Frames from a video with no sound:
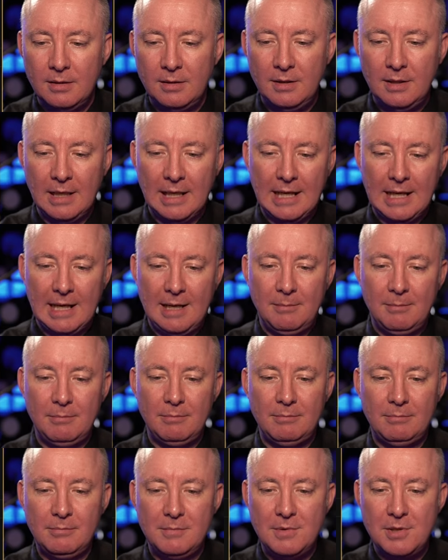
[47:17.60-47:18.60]
Yeah.
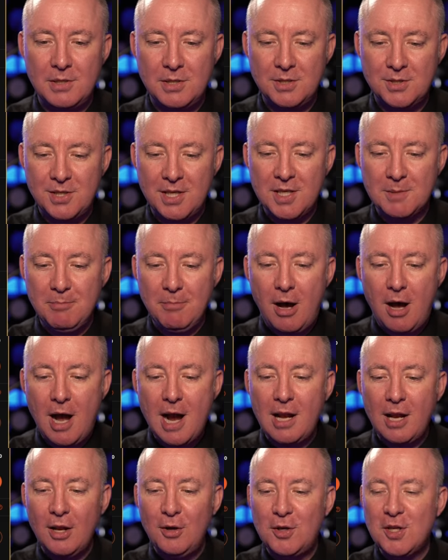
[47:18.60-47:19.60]
Since
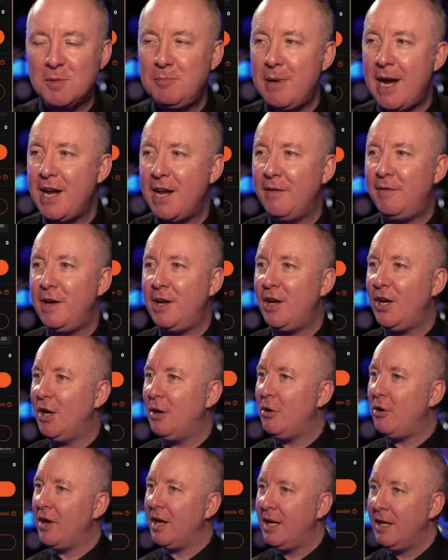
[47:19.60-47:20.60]
Martyn Lucas made a
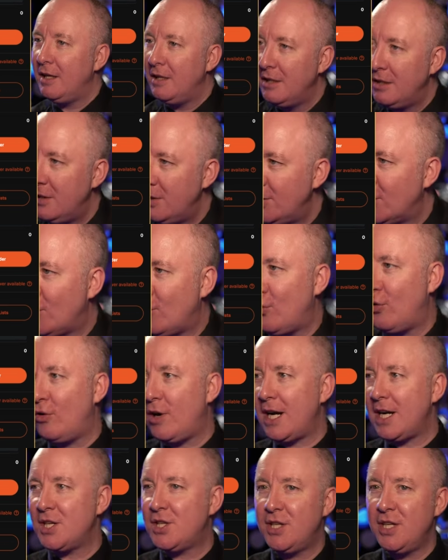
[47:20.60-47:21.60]
video on it, it's
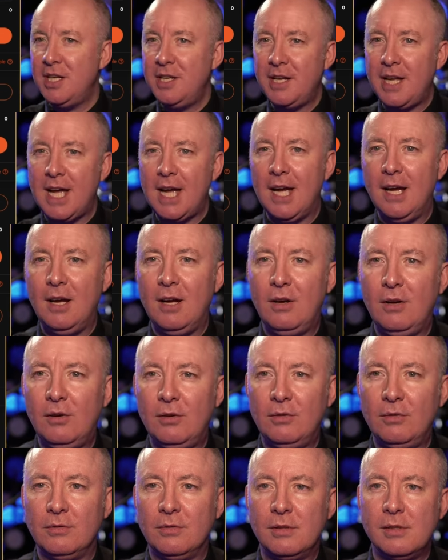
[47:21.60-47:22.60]
crashing
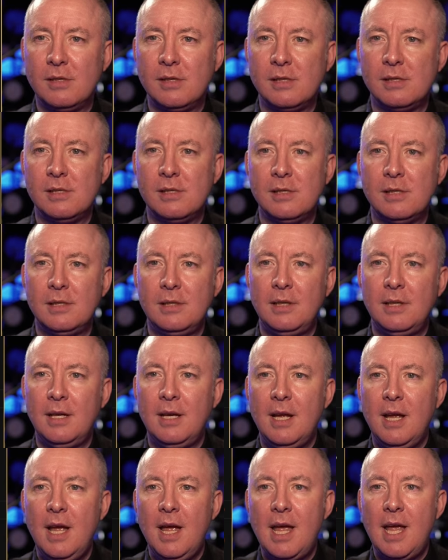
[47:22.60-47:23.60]
down.
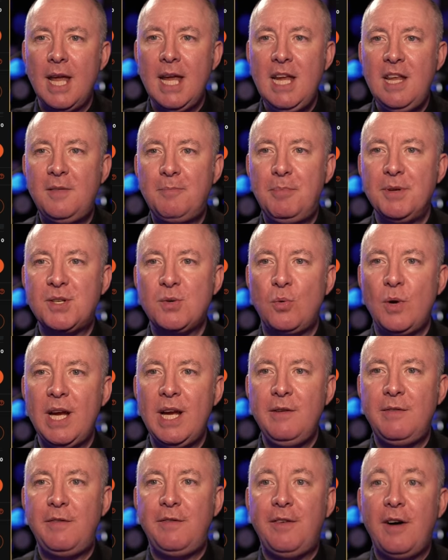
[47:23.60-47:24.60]
ETH
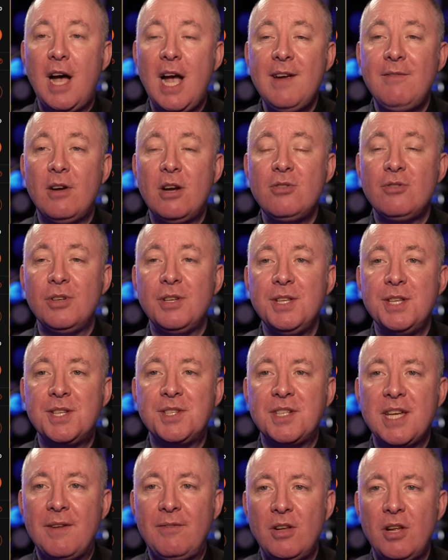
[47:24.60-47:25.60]
between $500 and
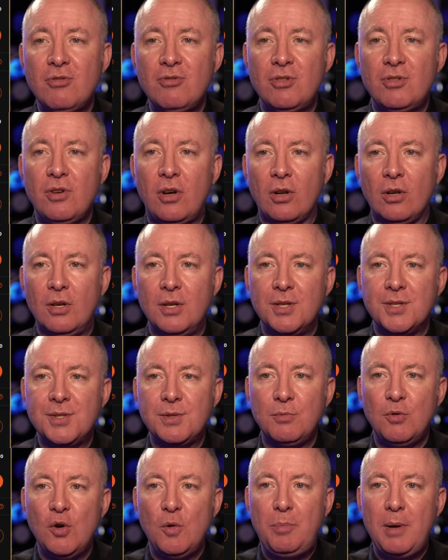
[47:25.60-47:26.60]

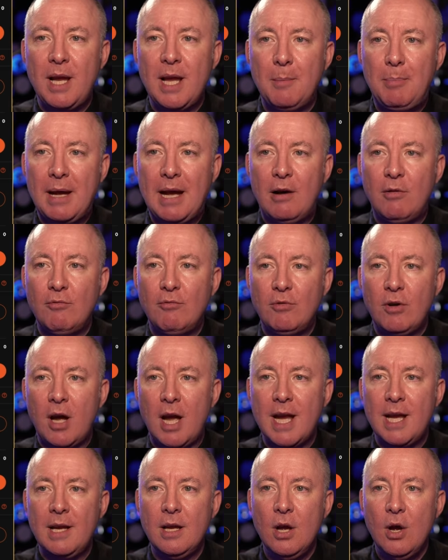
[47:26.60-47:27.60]
$700 will be about
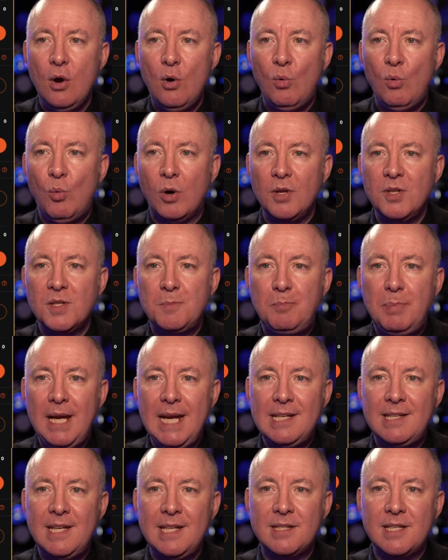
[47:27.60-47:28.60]
right once
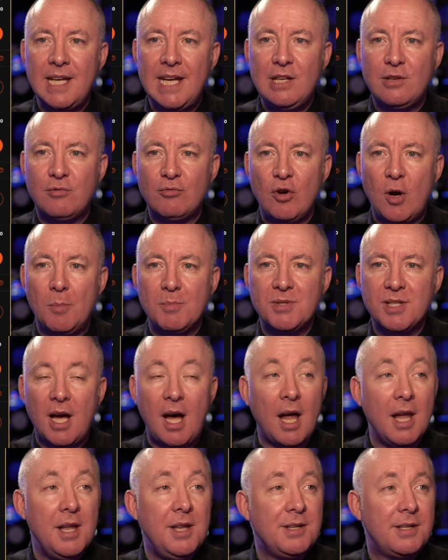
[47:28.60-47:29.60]
BTC drops
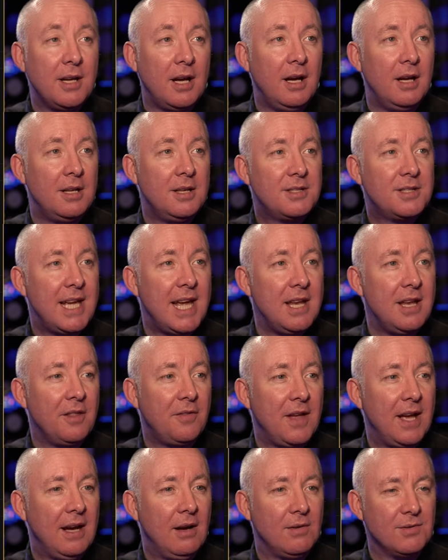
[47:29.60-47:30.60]
under
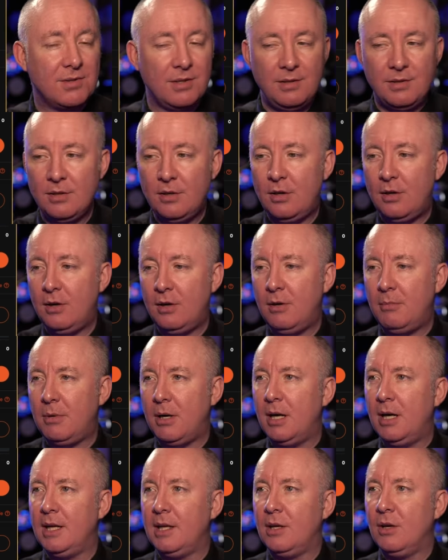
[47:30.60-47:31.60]
10,000. Oh
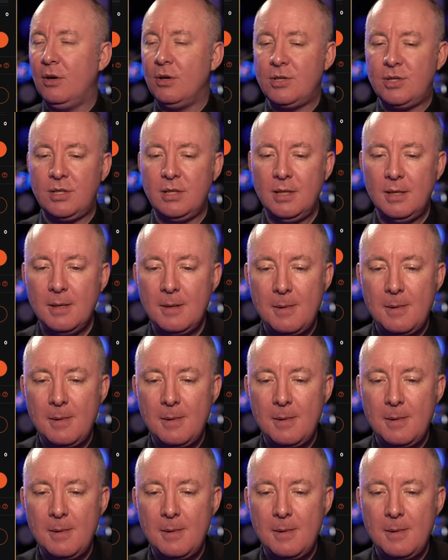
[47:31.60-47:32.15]
my gosh.